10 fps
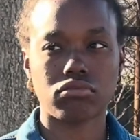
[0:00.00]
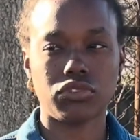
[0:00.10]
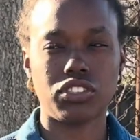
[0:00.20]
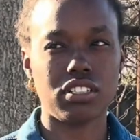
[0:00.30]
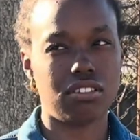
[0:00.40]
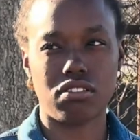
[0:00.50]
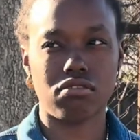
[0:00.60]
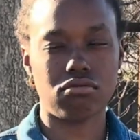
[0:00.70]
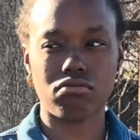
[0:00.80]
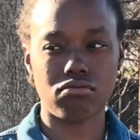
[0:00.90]
just
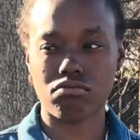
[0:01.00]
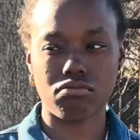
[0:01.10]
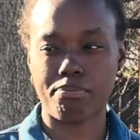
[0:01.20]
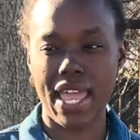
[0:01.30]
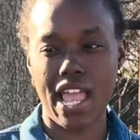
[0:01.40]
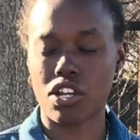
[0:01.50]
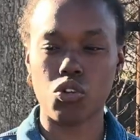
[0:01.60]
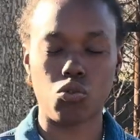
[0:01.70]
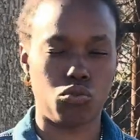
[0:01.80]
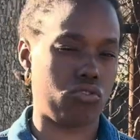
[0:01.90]
bad
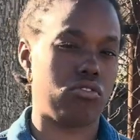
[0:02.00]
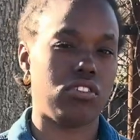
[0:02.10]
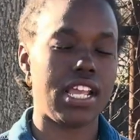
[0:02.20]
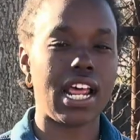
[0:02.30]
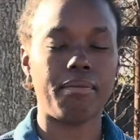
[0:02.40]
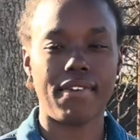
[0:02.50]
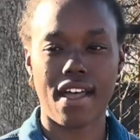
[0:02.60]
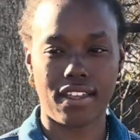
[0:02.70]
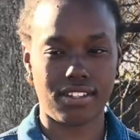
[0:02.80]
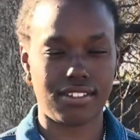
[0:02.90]
news, and I'm
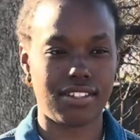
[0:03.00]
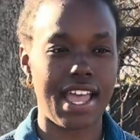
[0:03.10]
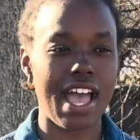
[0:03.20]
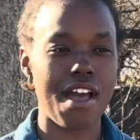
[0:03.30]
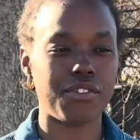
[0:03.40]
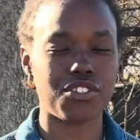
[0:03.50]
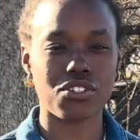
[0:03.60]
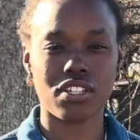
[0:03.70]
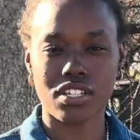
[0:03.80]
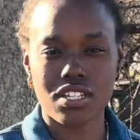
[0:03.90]
not. I have a
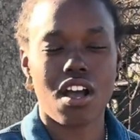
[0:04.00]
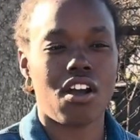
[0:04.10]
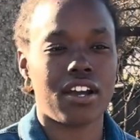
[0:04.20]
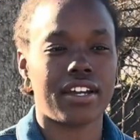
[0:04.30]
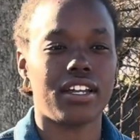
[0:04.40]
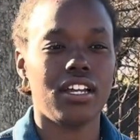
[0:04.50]
good heart.